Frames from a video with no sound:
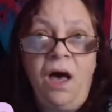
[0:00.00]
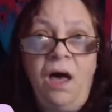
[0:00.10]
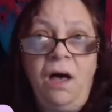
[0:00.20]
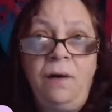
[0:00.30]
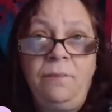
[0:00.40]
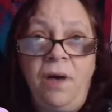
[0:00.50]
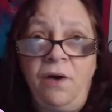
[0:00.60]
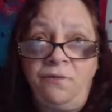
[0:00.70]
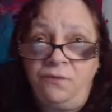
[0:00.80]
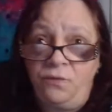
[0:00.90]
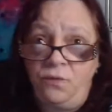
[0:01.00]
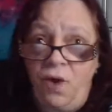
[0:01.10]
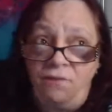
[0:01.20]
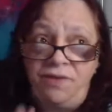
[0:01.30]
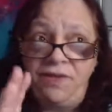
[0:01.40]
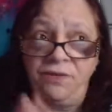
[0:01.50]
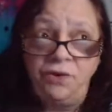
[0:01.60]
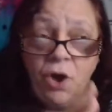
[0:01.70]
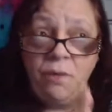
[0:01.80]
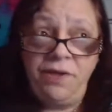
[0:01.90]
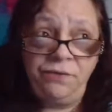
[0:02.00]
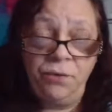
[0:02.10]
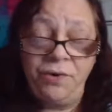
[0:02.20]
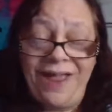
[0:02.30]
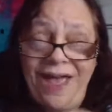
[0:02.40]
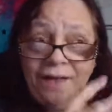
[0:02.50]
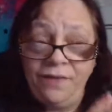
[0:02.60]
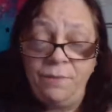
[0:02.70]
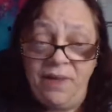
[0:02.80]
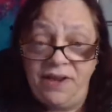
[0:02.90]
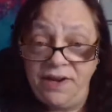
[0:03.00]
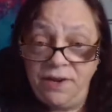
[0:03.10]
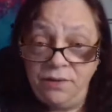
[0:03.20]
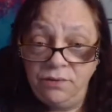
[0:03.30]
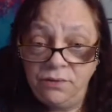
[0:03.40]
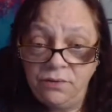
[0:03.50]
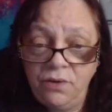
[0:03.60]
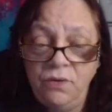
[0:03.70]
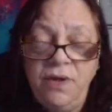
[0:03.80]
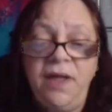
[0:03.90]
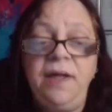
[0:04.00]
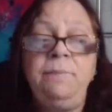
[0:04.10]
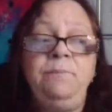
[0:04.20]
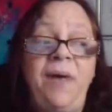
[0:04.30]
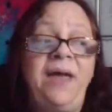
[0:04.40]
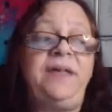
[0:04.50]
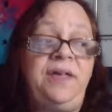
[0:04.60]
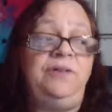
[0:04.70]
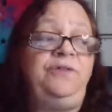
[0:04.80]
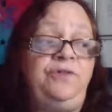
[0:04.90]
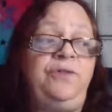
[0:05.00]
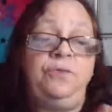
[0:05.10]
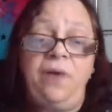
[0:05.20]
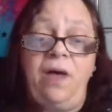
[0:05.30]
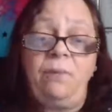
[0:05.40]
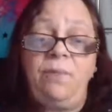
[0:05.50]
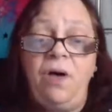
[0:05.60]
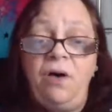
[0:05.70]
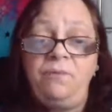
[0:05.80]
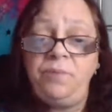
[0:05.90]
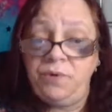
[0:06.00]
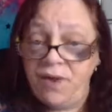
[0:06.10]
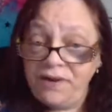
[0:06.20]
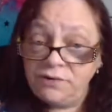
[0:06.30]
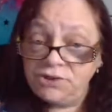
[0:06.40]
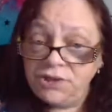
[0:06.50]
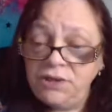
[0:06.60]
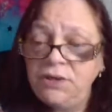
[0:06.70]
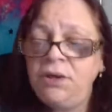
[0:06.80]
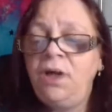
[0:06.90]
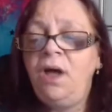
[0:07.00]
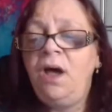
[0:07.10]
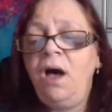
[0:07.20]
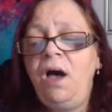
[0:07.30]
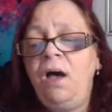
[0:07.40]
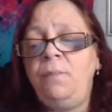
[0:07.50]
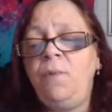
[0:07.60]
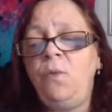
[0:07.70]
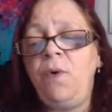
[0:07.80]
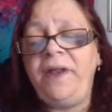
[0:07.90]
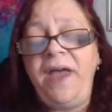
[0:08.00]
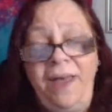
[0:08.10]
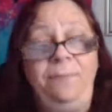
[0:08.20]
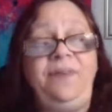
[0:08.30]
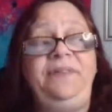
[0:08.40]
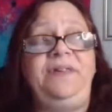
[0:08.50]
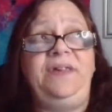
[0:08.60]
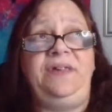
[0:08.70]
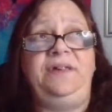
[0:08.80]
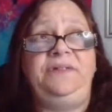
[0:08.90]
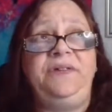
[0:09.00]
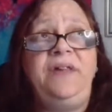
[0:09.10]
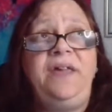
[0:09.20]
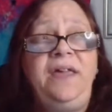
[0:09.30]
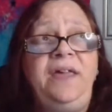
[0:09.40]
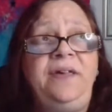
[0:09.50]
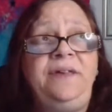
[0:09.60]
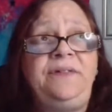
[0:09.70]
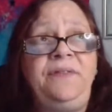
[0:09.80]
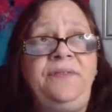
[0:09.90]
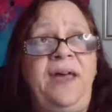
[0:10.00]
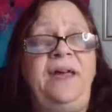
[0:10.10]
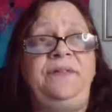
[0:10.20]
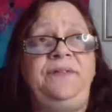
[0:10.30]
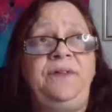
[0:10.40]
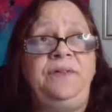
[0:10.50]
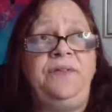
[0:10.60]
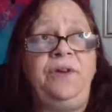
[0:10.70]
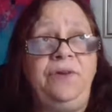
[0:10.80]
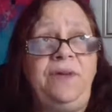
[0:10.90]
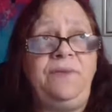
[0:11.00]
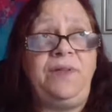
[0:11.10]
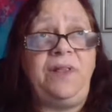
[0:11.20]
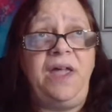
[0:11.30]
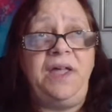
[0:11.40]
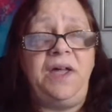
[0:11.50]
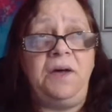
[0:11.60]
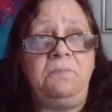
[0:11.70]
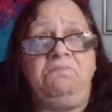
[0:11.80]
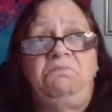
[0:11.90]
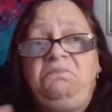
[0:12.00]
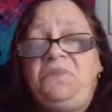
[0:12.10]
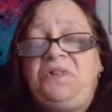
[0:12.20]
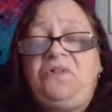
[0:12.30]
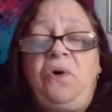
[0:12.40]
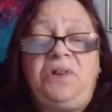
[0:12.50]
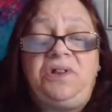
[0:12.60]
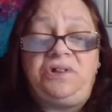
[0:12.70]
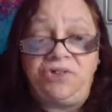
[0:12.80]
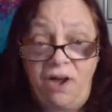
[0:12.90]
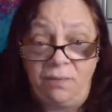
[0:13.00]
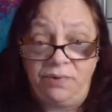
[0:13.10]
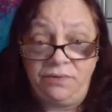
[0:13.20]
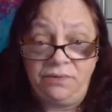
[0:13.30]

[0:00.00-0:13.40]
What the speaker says: of everything they're going through and acclimating, okay, back into the realm of pure energy. What happens is that they're given like just called a little job.